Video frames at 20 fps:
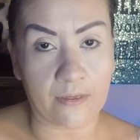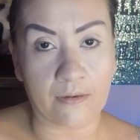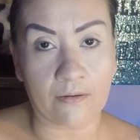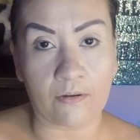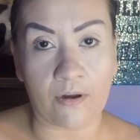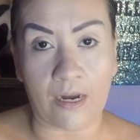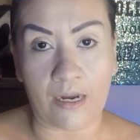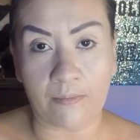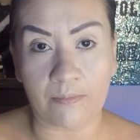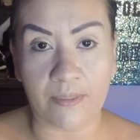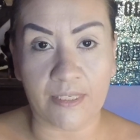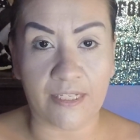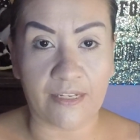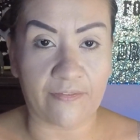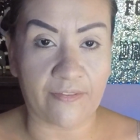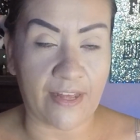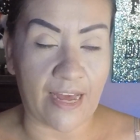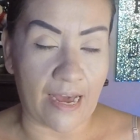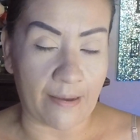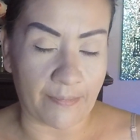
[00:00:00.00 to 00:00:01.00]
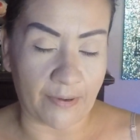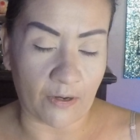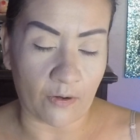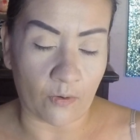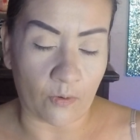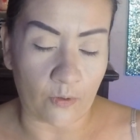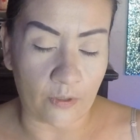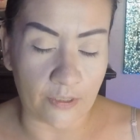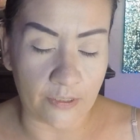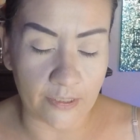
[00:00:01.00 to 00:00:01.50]
Crime stuff that happen,
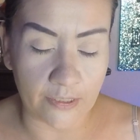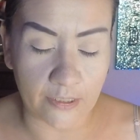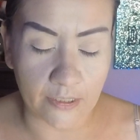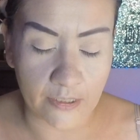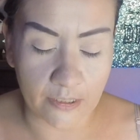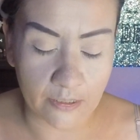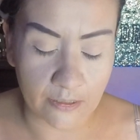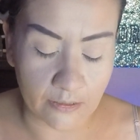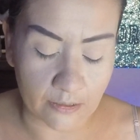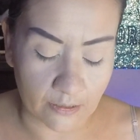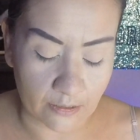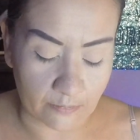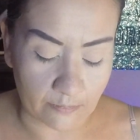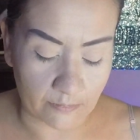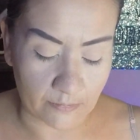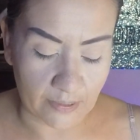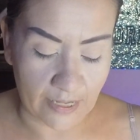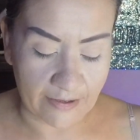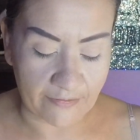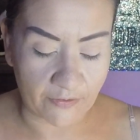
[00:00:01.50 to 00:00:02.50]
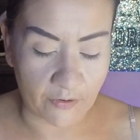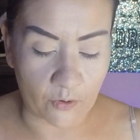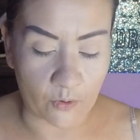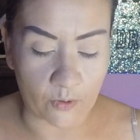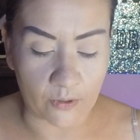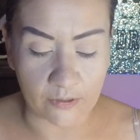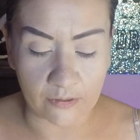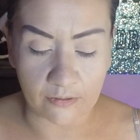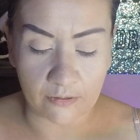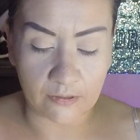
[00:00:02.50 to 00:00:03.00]
courts, live
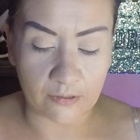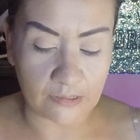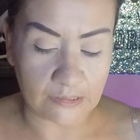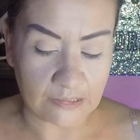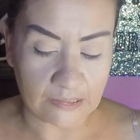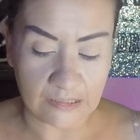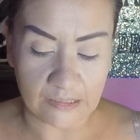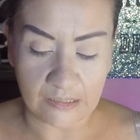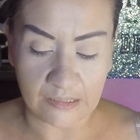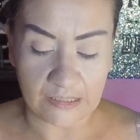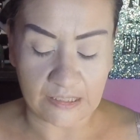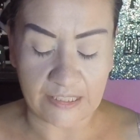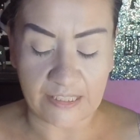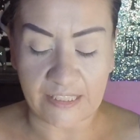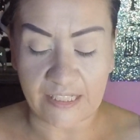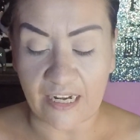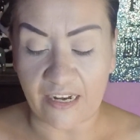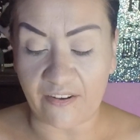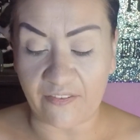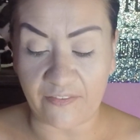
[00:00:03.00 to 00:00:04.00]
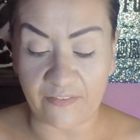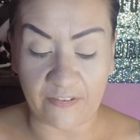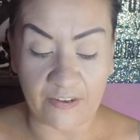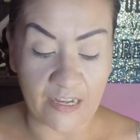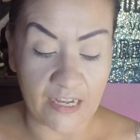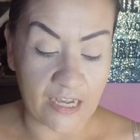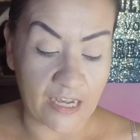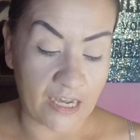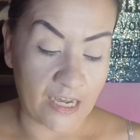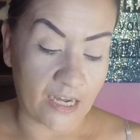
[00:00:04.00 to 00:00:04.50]
court stuff,
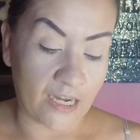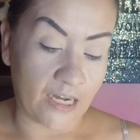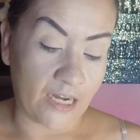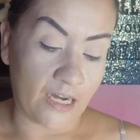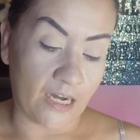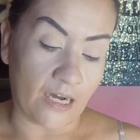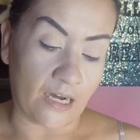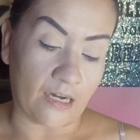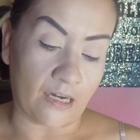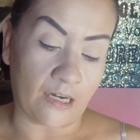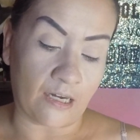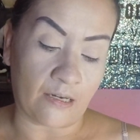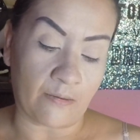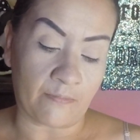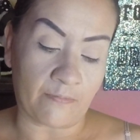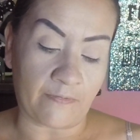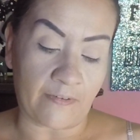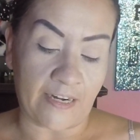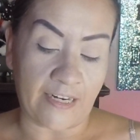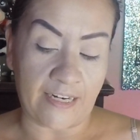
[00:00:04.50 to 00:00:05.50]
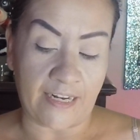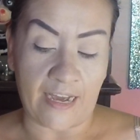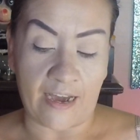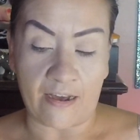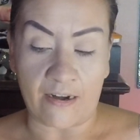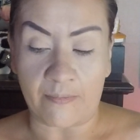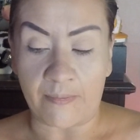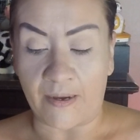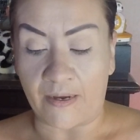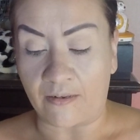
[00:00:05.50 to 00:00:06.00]
finding
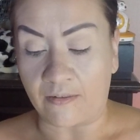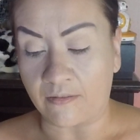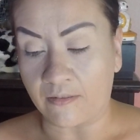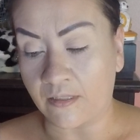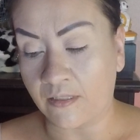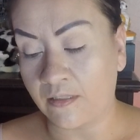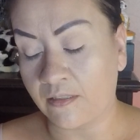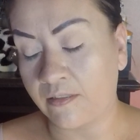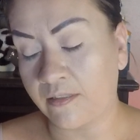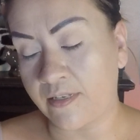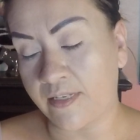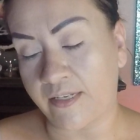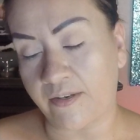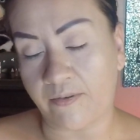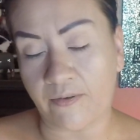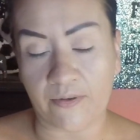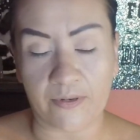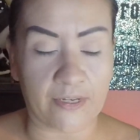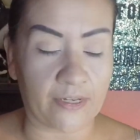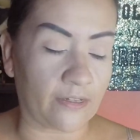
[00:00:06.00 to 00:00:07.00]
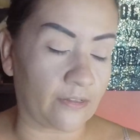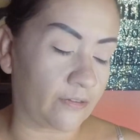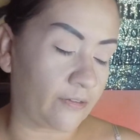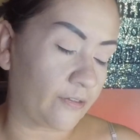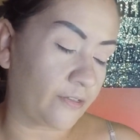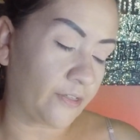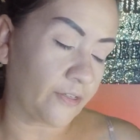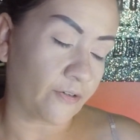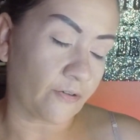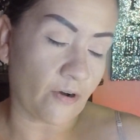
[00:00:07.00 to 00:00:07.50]
out about serial
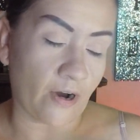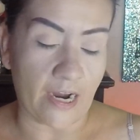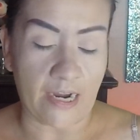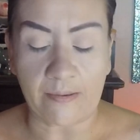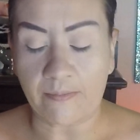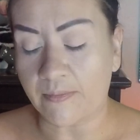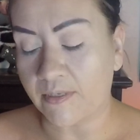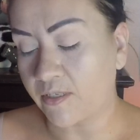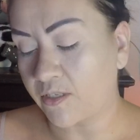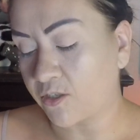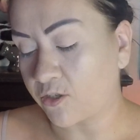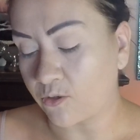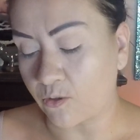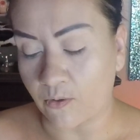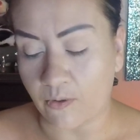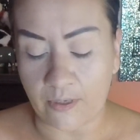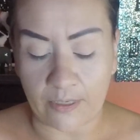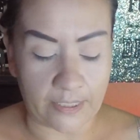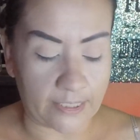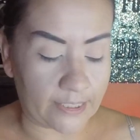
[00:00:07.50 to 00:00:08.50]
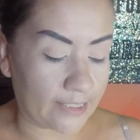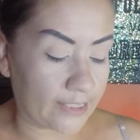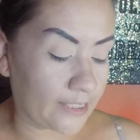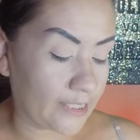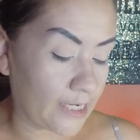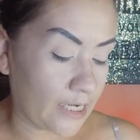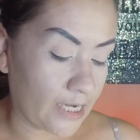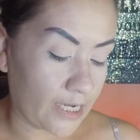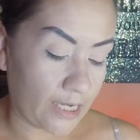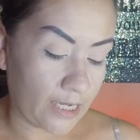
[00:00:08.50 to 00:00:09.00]
killers, crime stories,
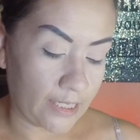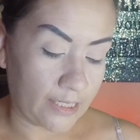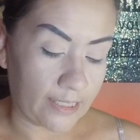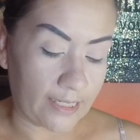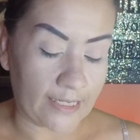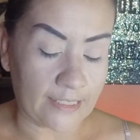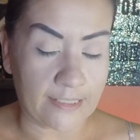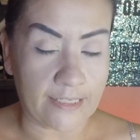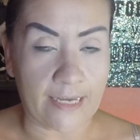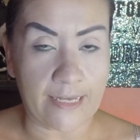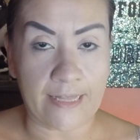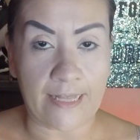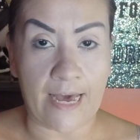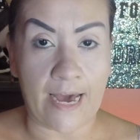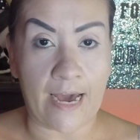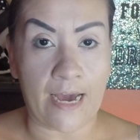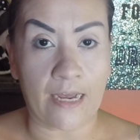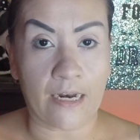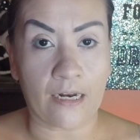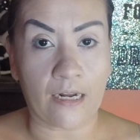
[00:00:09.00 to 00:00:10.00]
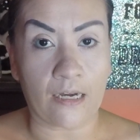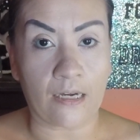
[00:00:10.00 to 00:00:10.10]
things like that.